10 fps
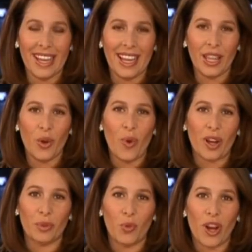Hello and
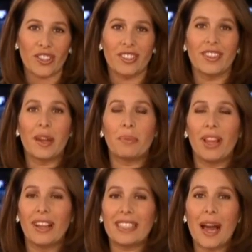welcome to Washington
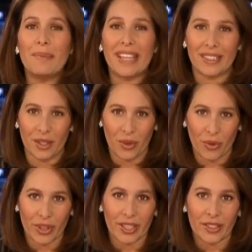Unplugged. I'm Nancy
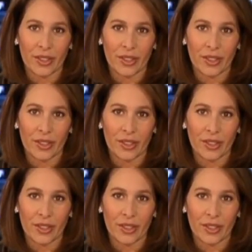Cordes.